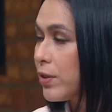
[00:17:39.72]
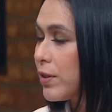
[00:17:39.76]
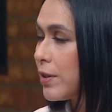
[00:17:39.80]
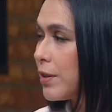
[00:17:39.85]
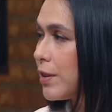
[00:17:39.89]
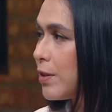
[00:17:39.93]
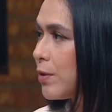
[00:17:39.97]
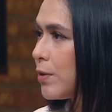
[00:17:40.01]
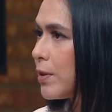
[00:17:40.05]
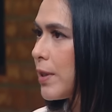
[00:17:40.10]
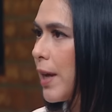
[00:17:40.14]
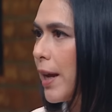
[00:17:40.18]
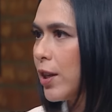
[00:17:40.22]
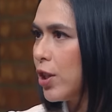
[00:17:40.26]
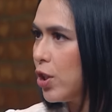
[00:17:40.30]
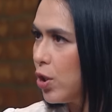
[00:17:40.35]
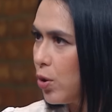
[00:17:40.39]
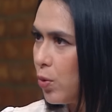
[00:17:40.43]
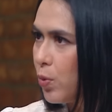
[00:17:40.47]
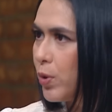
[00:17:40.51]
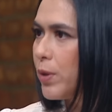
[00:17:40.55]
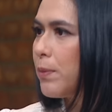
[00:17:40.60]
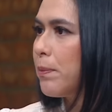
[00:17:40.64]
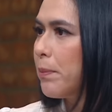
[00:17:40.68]
to do that,
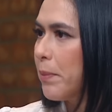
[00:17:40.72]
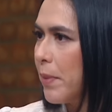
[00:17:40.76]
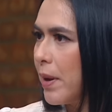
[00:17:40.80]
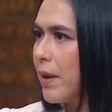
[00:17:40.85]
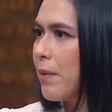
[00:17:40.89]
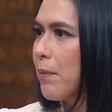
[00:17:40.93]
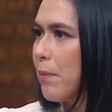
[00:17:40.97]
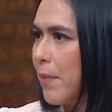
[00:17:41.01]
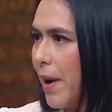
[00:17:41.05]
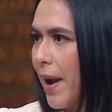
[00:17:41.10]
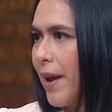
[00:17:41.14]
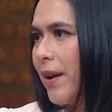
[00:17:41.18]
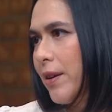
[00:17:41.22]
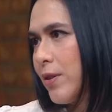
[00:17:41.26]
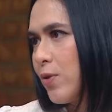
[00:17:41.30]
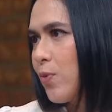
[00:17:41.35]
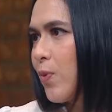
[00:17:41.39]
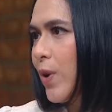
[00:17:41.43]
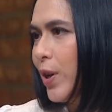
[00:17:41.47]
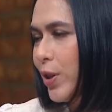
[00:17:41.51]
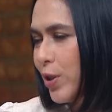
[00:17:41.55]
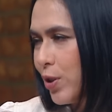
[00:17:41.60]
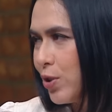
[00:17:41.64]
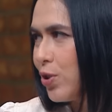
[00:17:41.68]
you would might as
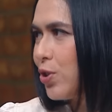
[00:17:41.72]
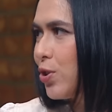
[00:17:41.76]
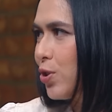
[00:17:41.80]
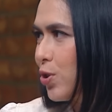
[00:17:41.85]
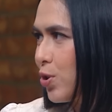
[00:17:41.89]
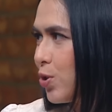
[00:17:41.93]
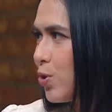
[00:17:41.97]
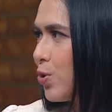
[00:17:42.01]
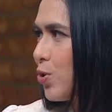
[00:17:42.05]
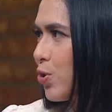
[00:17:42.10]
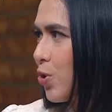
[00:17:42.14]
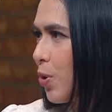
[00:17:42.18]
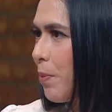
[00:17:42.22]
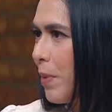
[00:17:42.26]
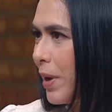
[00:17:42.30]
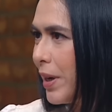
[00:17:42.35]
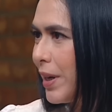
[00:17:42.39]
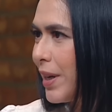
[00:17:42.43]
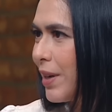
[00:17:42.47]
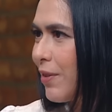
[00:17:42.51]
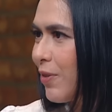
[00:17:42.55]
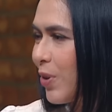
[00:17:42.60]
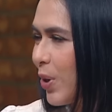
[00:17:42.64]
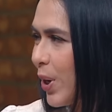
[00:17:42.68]
well you just use your
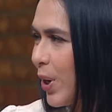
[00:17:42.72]
money. Right?